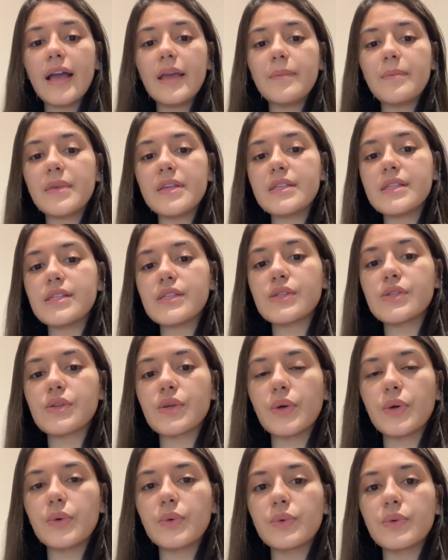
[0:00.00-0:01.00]
Miss.
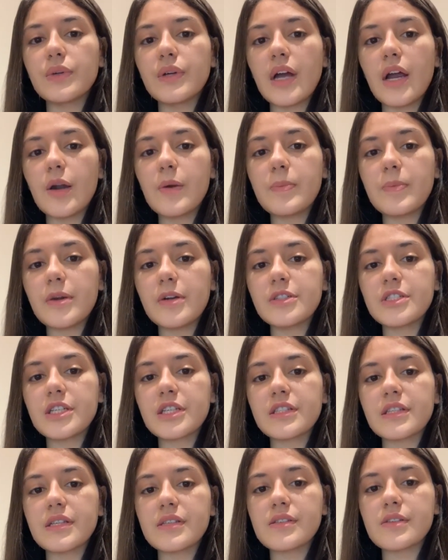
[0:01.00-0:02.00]
Our
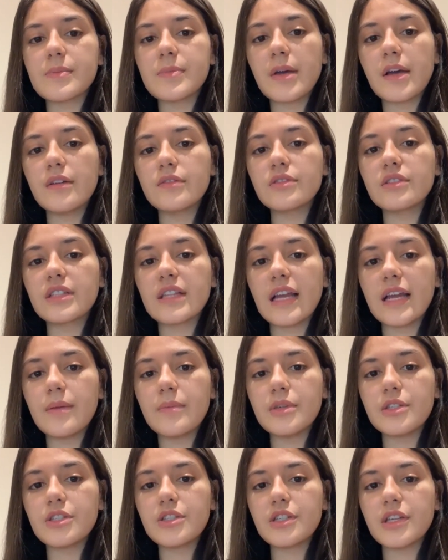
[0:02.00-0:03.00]
project is about
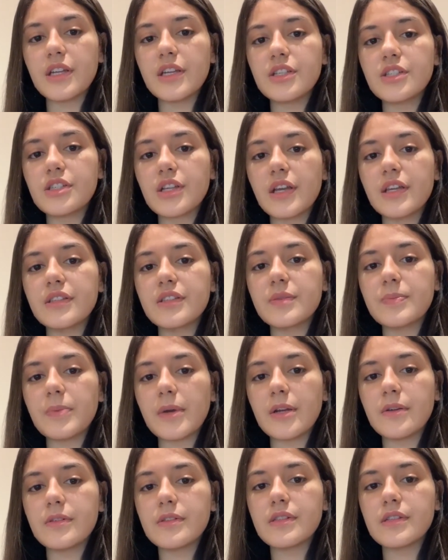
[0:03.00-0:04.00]
climate change and
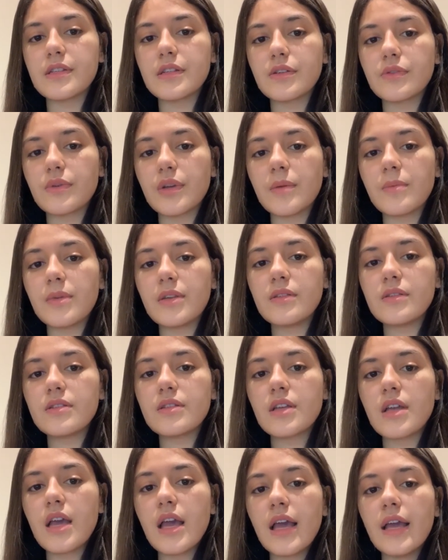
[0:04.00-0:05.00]
Paris
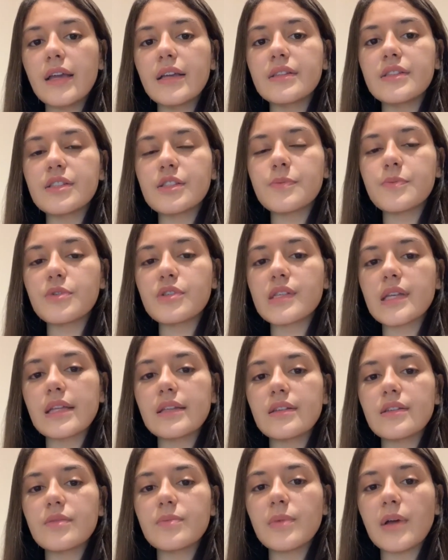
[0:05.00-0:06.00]
Agreement. It is
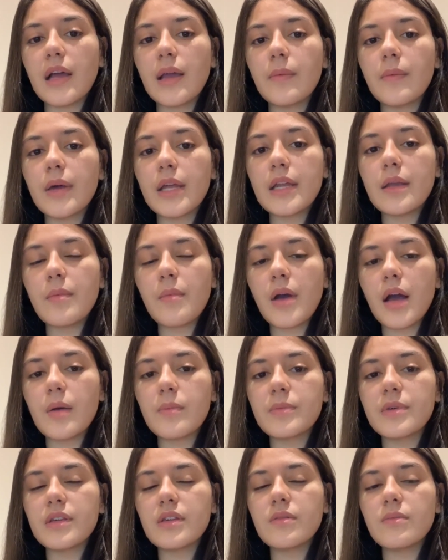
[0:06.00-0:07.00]
presented by Mariam
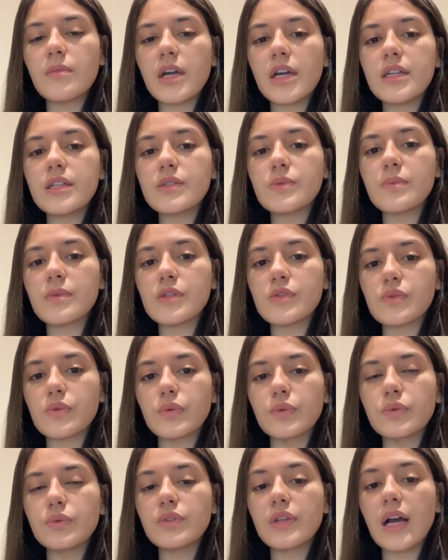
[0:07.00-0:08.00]
Abid, Mahrez
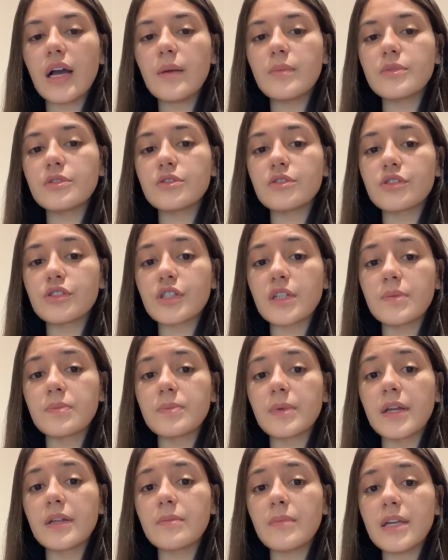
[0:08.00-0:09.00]
Masoud, Ahmed
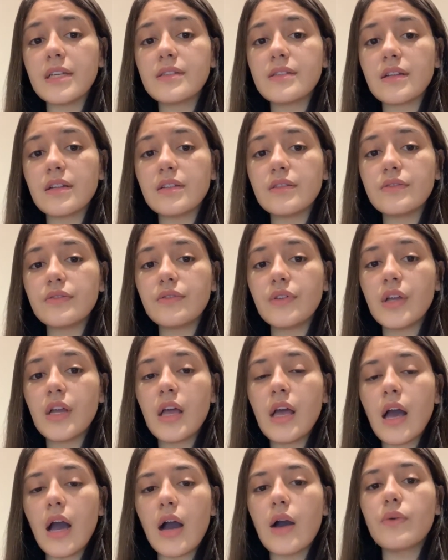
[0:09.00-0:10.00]
Rajab, and myself.
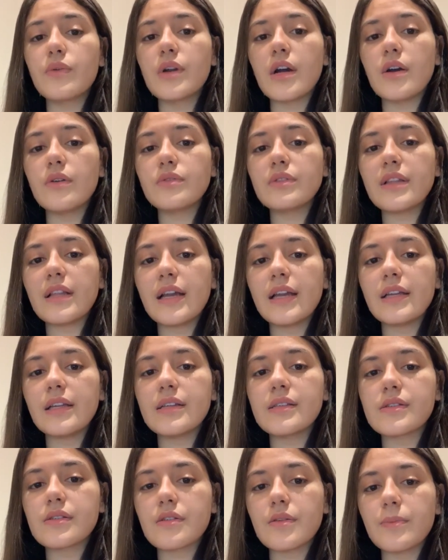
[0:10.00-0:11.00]
Our outline
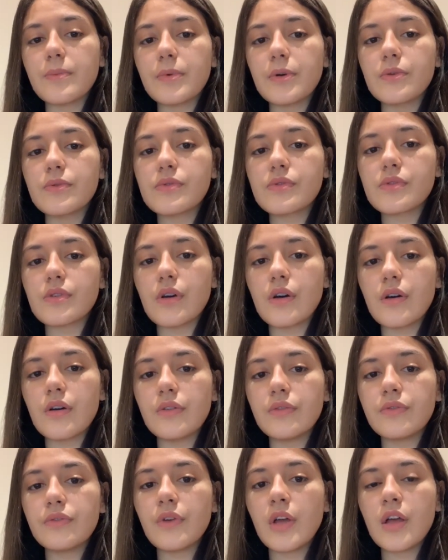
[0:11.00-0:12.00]
is composed
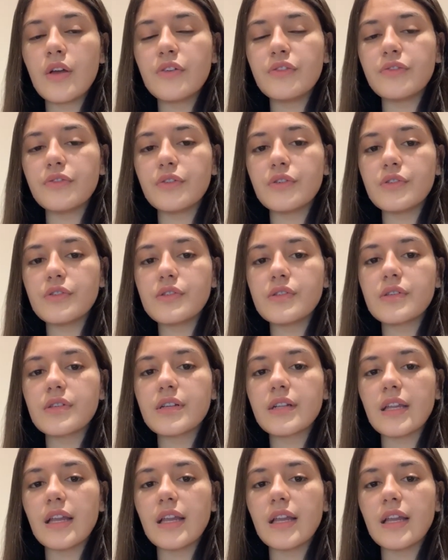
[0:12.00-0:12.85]
of first,